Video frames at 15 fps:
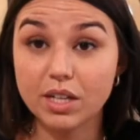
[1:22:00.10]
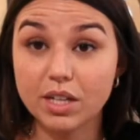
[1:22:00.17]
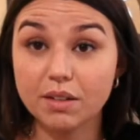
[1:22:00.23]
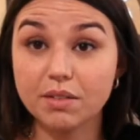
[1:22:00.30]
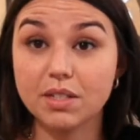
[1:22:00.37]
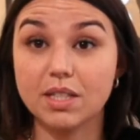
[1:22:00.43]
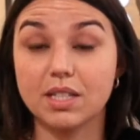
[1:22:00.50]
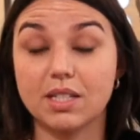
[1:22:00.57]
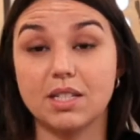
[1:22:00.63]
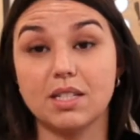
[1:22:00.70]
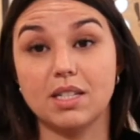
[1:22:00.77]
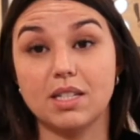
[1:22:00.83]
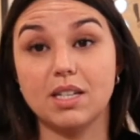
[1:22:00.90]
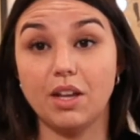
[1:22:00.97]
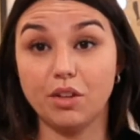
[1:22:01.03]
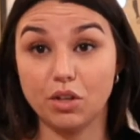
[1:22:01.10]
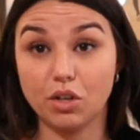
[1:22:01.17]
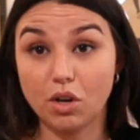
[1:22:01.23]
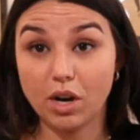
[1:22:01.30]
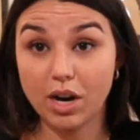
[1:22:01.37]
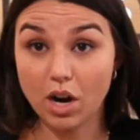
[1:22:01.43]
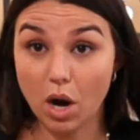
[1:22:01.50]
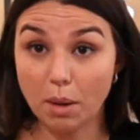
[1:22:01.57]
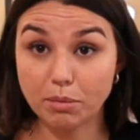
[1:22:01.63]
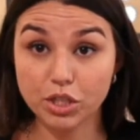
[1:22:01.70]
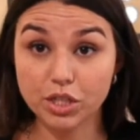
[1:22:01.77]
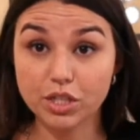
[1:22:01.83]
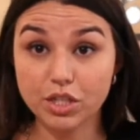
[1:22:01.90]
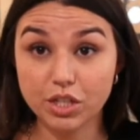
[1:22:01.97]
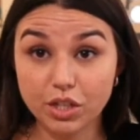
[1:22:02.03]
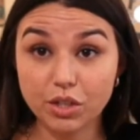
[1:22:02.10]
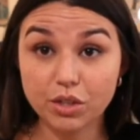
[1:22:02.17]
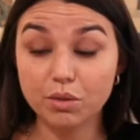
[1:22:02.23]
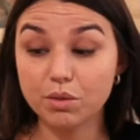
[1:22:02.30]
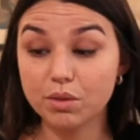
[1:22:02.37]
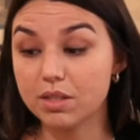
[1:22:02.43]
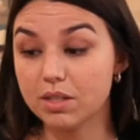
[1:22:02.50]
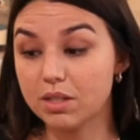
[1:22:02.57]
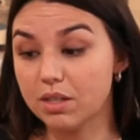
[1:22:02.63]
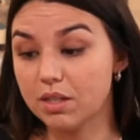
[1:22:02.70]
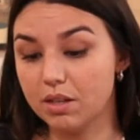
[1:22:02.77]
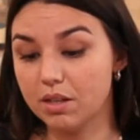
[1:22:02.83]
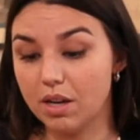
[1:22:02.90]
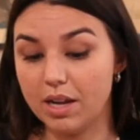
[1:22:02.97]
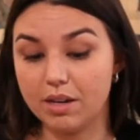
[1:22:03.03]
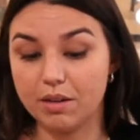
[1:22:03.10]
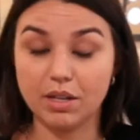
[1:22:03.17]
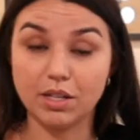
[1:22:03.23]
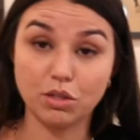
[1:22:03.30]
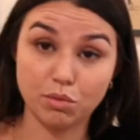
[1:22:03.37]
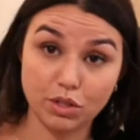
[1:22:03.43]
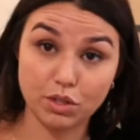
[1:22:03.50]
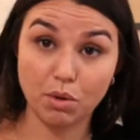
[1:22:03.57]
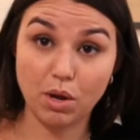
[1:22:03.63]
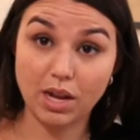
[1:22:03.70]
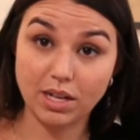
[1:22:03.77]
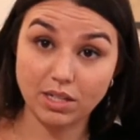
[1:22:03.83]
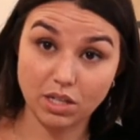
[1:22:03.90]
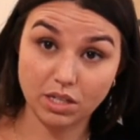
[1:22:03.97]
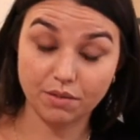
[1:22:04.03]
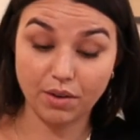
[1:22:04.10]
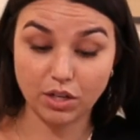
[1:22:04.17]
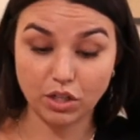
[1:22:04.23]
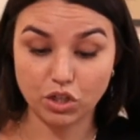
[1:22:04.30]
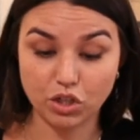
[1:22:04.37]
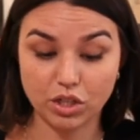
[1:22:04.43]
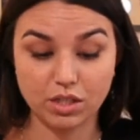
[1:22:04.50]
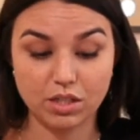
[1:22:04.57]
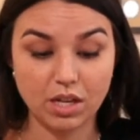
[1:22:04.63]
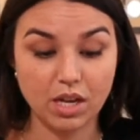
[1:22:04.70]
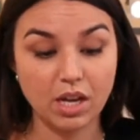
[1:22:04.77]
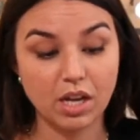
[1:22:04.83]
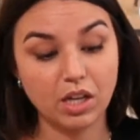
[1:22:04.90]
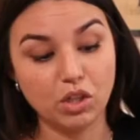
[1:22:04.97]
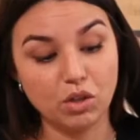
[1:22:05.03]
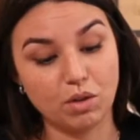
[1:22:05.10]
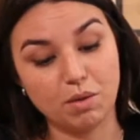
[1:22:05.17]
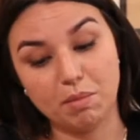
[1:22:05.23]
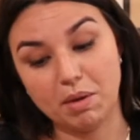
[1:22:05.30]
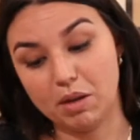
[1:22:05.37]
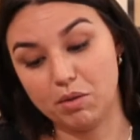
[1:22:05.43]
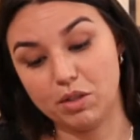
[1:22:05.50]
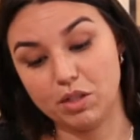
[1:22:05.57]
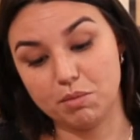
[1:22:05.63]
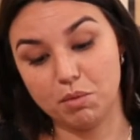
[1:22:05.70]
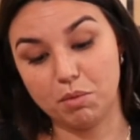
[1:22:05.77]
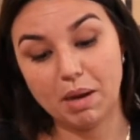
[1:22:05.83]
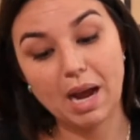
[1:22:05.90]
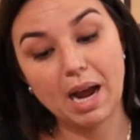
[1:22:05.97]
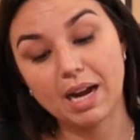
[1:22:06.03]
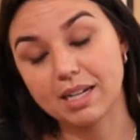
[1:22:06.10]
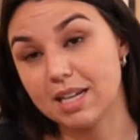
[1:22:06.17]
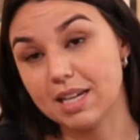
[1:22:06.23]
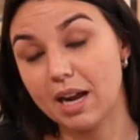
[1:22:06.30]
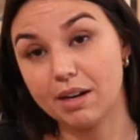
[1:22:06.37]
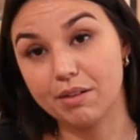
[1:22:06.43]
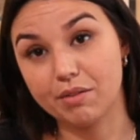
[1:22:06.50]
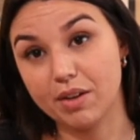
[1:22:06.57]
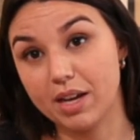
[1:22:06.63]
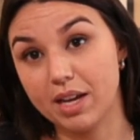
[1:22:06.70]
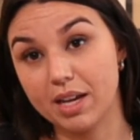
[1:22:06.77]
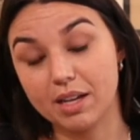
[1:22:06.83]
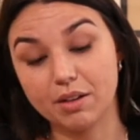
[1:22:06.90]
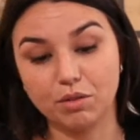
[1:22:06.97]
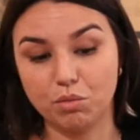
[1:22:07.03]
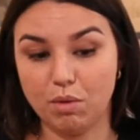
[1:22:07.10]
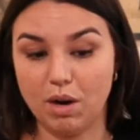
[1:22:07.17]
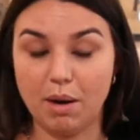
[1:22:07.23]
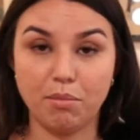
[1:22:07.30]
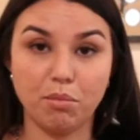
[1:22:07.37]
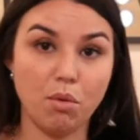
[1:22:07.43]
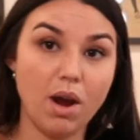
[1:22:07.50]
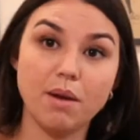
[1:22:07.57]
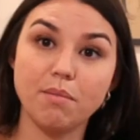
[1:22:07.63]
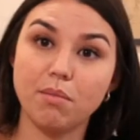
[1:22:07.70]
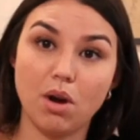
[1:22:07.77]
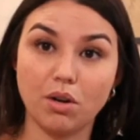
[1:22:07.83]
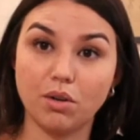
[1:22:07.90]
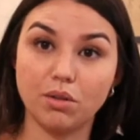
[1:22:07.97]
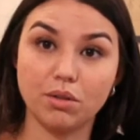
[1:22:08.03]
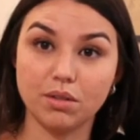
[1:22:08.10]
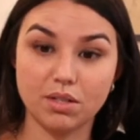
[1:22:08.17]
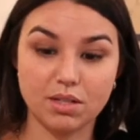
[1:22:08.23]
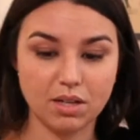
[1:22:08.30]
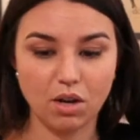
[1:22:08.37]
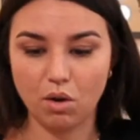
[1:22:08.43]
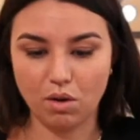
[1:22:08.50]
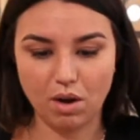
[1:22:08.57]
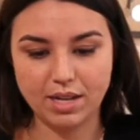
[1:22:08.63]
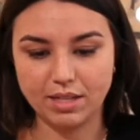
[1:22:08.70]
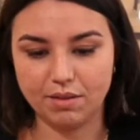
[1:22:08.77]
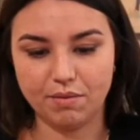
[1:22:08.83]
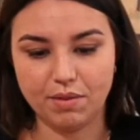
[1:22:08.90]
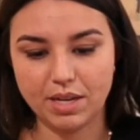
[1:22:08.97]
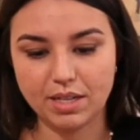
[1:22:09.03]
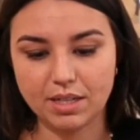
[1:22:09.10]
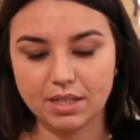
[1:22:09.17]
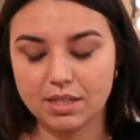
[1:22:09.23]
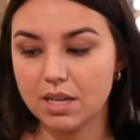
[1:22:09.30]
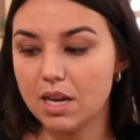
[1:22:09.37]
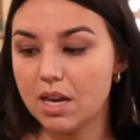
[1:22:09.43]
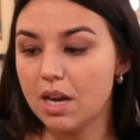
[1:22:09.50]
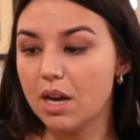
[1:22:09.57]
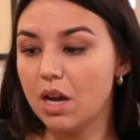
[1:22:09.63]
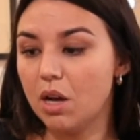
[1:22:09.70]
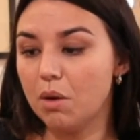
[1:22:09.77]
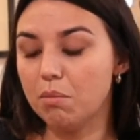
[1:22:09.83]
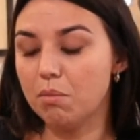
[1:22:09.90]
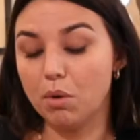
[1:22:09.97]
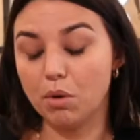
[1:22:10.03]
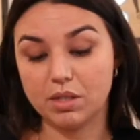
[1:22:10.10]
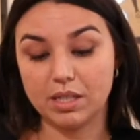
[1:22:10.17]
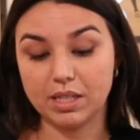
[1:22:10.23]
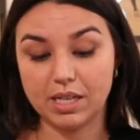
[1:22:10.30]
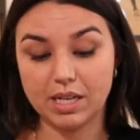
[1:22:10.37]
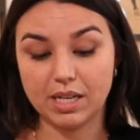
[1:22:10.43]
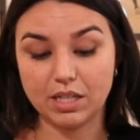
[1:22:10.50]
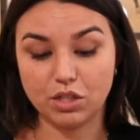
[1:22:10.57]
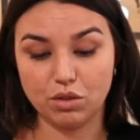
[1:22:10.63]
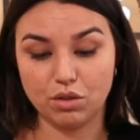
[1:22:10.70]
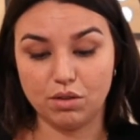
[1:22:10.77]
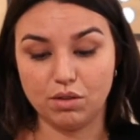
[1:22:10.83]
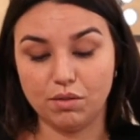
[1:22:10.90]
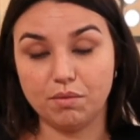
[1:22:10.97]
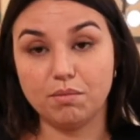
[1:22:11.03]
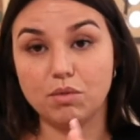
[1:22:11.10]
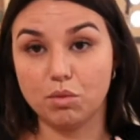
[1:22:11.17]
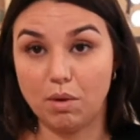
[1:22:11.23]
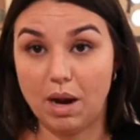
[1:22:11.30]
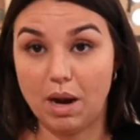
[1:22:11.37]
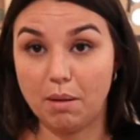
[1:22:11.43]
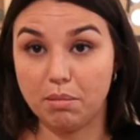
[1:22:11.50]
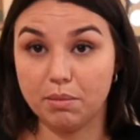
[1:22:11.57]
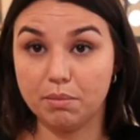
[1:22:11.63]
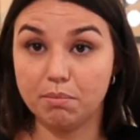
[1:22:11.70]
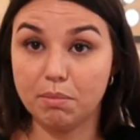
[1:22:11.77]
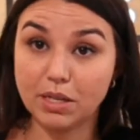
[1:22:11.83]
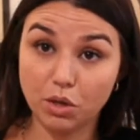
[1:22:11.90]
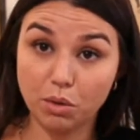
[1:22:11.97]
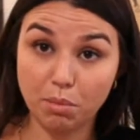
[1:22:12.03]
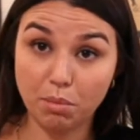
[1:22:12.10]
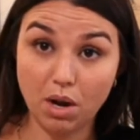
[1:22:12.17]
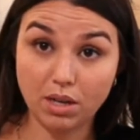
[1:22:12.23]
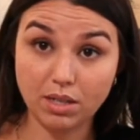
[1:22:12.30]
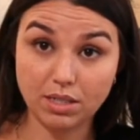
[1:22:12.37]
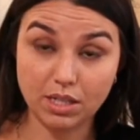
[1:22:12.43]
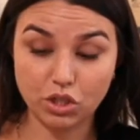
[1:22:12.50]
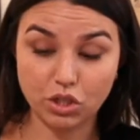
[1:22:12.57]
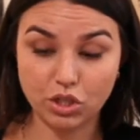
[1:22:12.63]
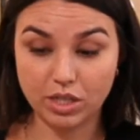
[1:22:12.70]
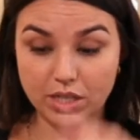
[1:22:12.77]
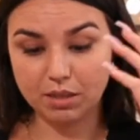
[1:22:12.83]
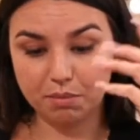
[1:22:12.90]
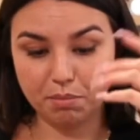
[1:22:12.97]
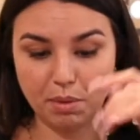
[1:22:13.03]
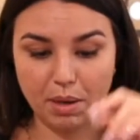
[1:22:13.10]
this is another great option to use. And it's reusable, has lots of functions. You can make reusable bags out of it, wrap wine bottles, all kinds of things. Mostly it's used to wrap bento box lunches, but